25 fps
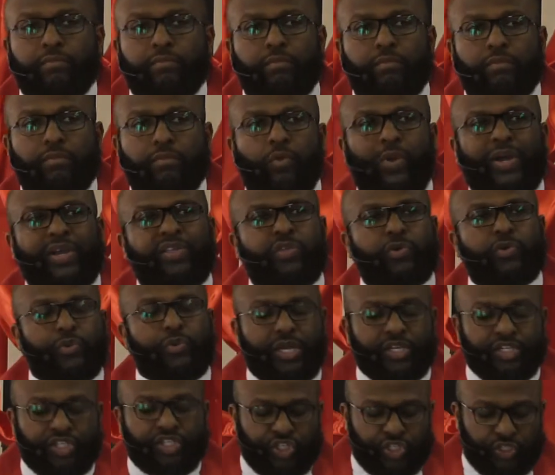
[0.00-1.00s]
Why the
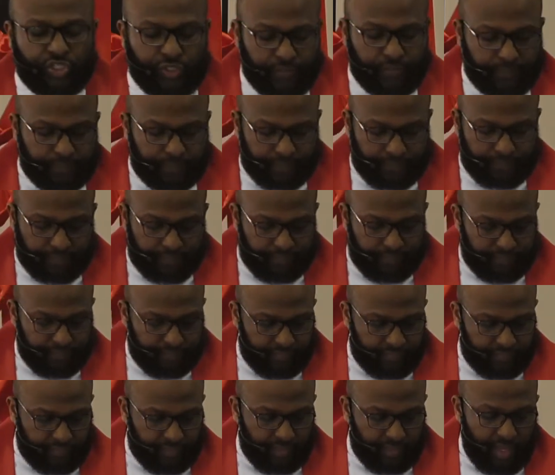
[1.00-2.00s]
rush?
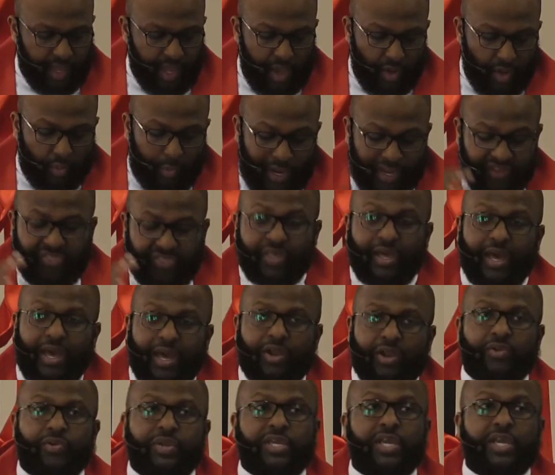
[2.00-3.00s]
Why the
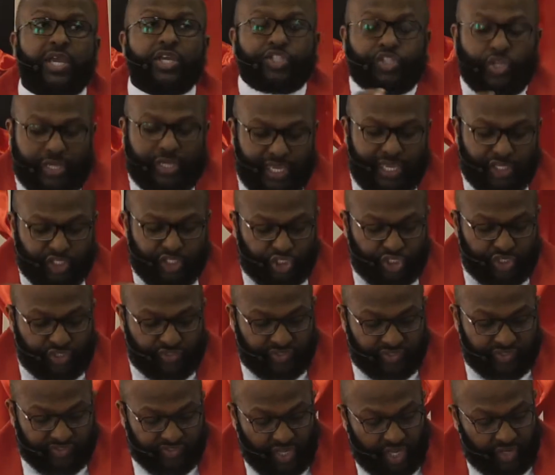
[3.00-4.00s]
hurry to get
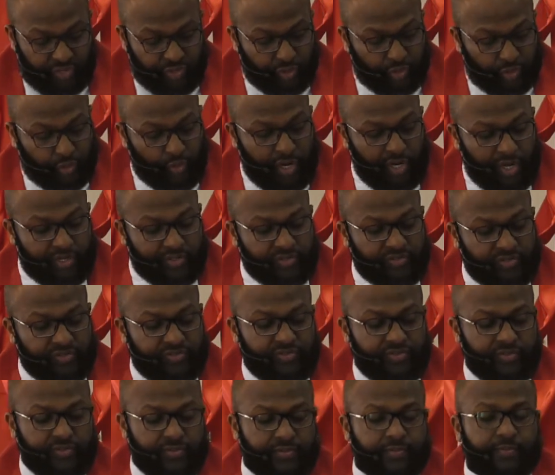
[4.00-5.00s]
Jesus on the
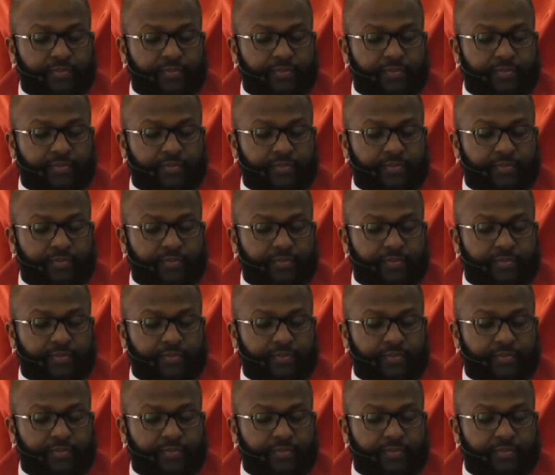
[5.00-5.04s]
cross?